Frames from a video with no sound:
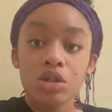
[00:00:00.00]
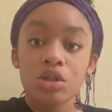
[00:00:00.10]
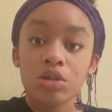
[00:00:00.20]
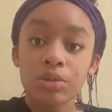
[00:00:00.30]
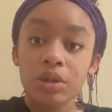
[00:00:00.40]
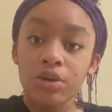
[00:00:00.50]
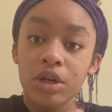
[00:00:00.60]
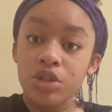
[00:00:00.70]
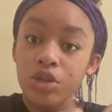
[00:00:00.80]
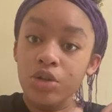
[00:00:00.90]
trippy
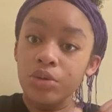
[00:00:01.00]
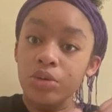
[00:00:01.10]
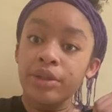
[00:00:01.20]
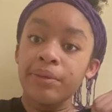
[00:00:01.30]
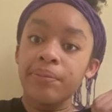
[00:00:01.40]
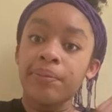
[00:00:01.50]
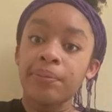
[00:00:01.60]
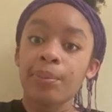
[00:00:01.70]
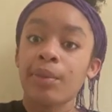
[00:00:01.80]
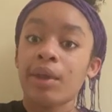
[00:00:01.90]
red shirt on
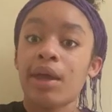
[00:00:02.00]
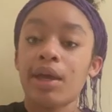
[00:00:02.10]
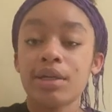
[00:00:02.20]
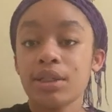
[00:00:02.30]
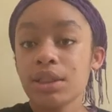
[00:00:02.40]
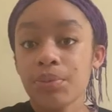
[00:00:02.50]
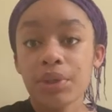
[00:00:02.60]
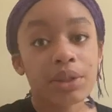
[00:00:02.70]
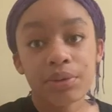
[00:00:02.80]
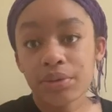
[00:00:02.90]
and some
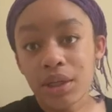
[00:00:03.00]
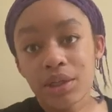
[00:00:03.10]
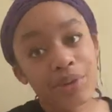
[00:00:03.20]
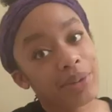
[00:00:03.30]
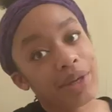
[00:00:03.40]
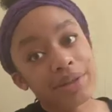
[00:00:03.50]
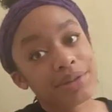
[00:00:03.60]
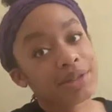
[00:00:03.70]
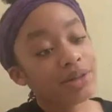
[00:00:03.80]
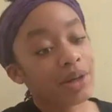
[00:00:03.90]
pretty little things for
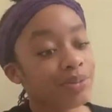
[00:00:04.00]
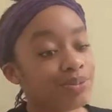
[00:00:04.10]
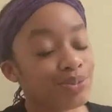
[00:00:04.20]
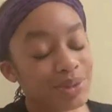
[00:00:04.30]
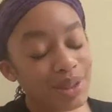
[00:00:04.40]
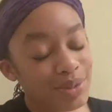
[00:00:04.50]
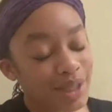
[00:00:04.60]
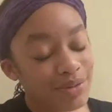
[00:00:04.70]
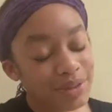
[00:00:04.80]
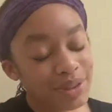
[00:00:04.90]
pants, you know, something
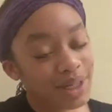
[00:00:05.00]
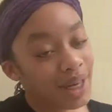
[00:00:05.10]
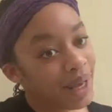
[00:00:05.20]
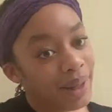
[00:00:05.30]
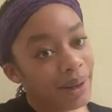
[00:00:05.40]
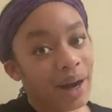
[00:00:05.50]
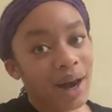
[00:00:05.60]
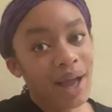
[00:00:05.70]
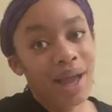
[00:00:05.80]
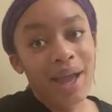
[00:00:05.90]
slight for today.
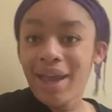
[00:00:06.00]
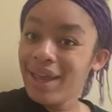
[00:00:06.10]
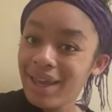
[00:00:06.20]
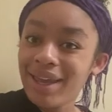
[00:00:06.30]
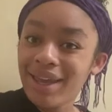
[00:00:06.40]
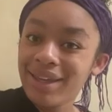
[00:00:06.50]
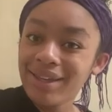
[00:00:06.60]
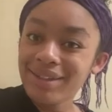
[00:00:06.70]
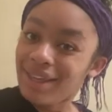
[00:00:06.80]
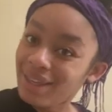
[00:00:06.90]

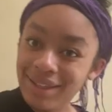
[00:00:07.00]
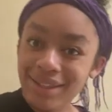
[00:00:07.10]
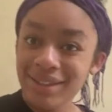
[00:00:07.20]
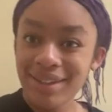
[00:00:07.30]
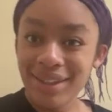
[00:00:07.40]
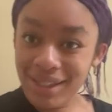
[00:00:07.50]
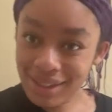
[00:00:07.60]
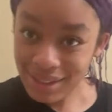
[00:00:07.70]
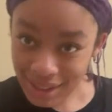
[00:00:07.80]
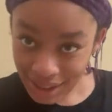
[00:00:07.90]
And yeah,
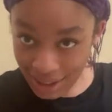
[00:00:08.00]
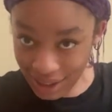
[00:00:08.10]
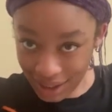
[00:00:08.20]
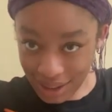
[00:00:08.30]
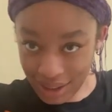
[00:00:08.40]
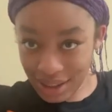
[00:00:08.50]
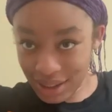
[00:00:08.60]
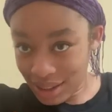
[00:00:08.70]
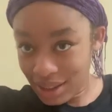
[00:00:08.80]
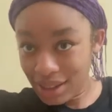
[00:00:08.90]
that's that's
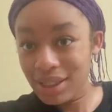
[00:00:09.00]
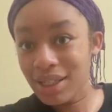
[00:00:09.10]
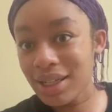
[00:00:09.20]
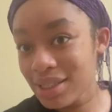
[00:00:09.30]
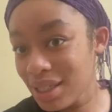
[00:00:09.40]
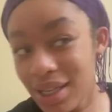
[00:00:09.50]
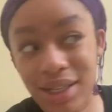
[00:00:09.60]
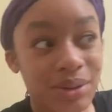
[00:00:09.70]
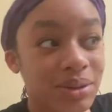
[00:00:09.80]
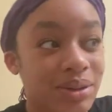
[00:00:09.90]
that's it,
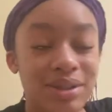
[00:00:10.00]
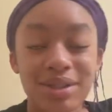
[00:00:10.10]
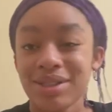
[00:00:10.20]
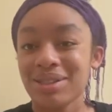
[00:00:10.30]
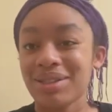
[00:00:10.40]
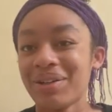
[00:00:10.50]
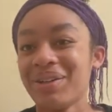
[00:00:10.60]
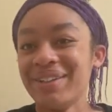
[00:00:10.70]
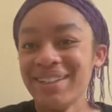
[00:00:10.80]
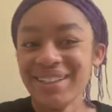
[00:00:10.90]
y'all. So